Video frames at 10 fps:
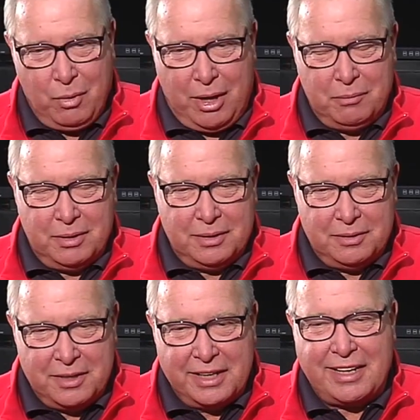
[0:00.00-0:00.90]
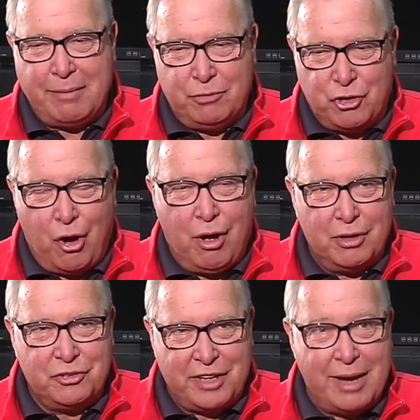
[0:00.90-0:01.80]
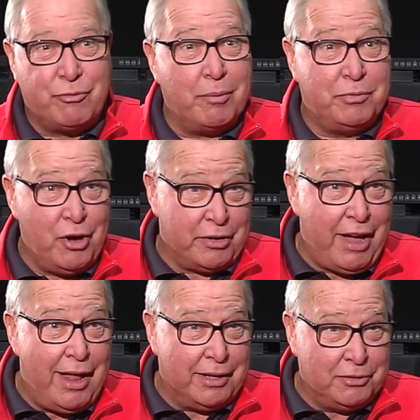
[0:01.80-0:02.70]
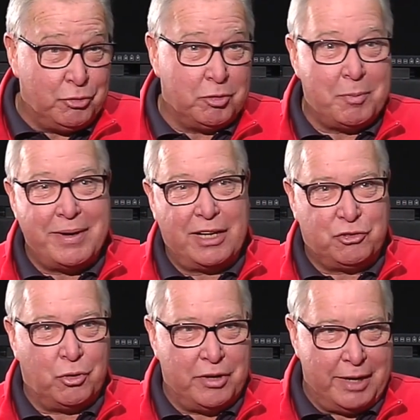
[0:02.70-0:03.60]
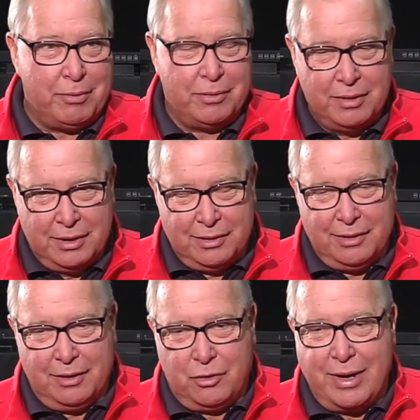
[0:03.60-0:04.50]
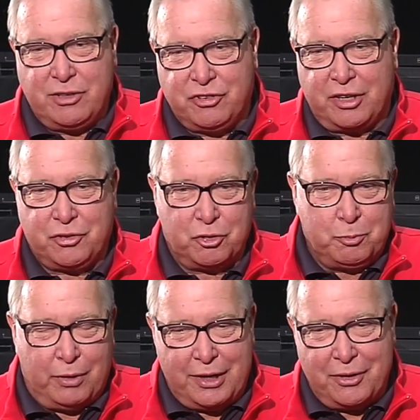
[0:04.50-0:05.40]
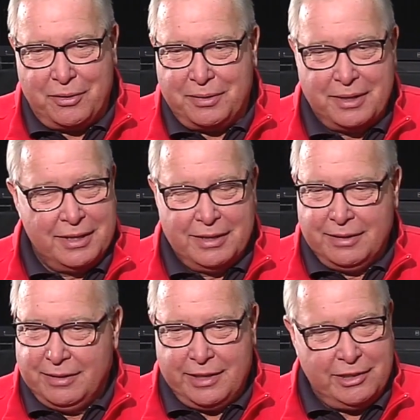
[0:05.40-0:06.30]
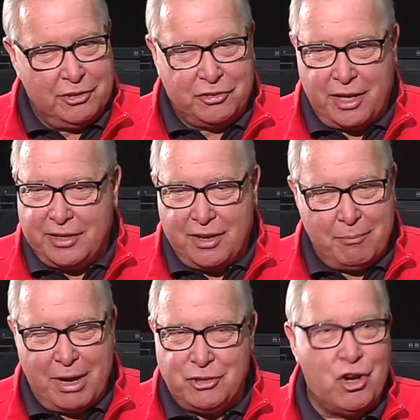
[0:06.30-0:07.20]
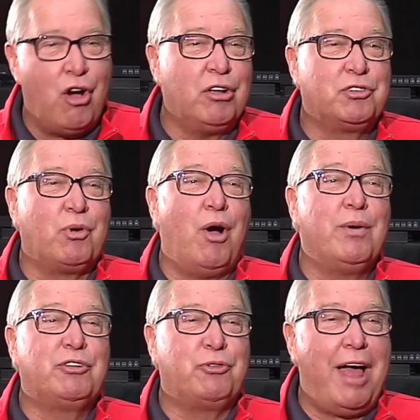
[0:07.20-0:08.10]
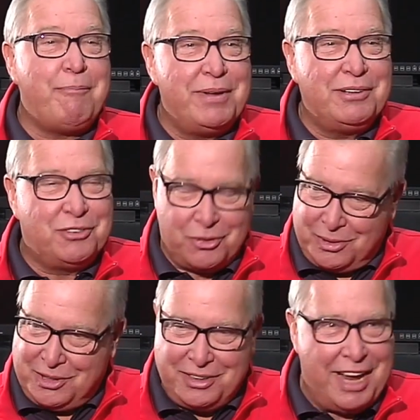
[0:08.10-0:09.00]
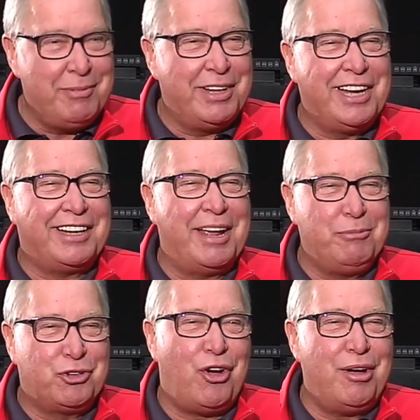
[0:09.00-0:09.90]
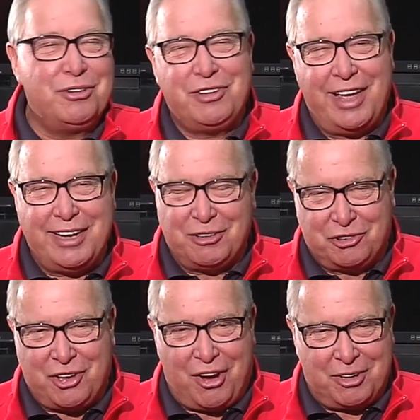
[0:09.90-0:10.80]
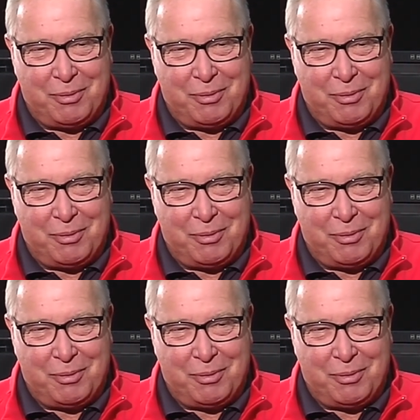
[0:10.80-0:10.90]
Well, the nickname Jaws came from Doug Collins, who was my next door neighbor, great Sixers player, and he just said, my jaws are always flapping, so he gave me the nickname Jaws, and it stuck.